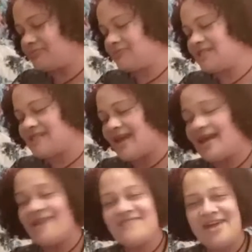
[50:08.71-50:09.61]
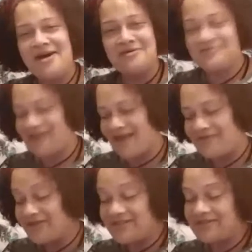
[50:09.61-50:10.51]
Because I love you. I
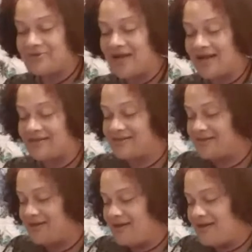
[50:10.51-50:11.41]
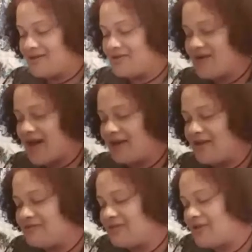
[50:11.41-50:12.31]
really do, guys. You got to
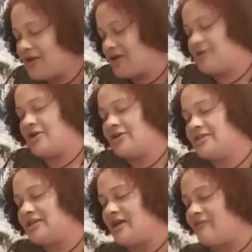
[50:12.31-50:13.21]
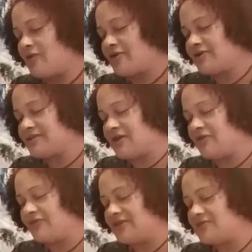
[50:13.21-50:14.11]
learn to love on
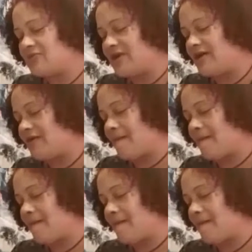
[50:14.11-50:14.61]
yourself as well.